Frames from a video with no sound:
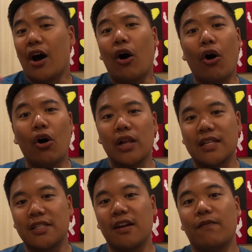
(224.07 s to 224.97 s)
all that
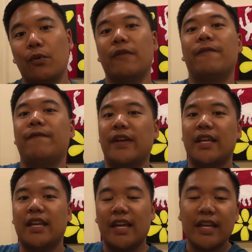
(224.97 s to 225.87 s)
stuff would have fit
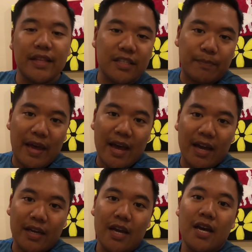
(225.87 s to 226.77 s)
in this
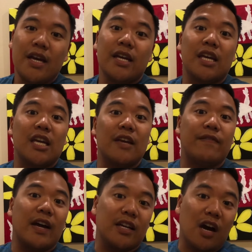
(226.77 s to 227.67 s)
bag if
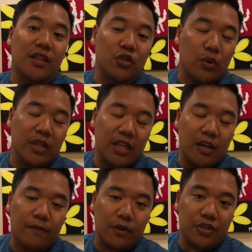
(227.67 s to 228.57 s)
I got the 20
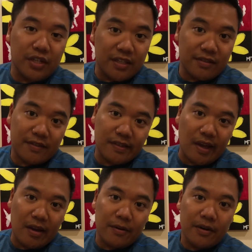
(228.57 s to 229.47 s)
liter version
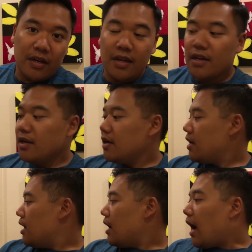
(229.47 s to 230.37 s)
instead.
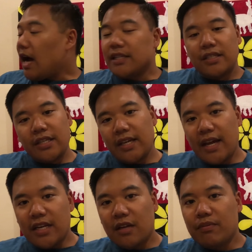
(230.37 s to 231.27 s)
I did
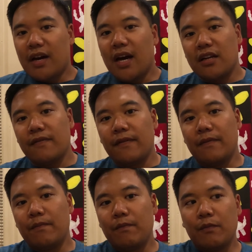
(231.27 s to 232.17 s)
end up kind of
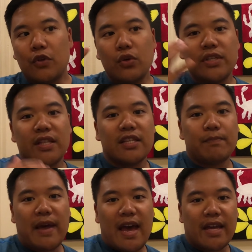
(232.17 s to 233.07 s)
using this
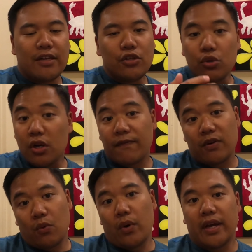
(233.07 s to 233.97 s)
bag in 2
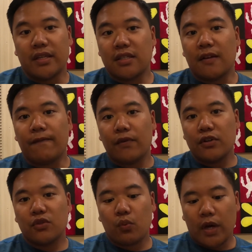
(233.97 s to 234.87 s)
different ways. The
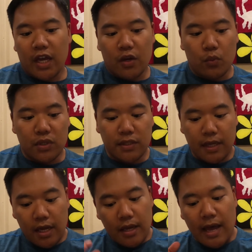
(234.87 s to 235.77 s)
first way was
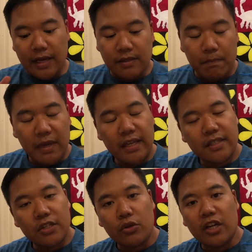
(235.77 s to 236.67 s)
as a means
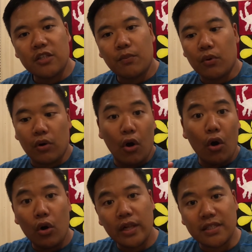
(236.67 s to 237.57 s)
to transport
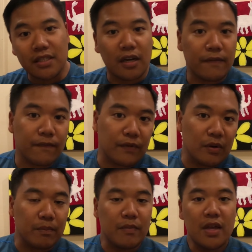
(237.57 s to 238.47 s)
all that stuff
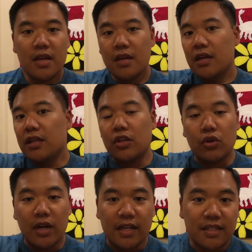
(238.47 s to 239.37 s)
from the
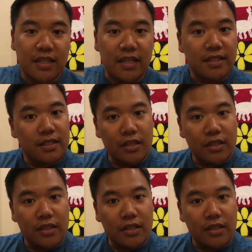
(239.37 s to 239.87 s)
United States to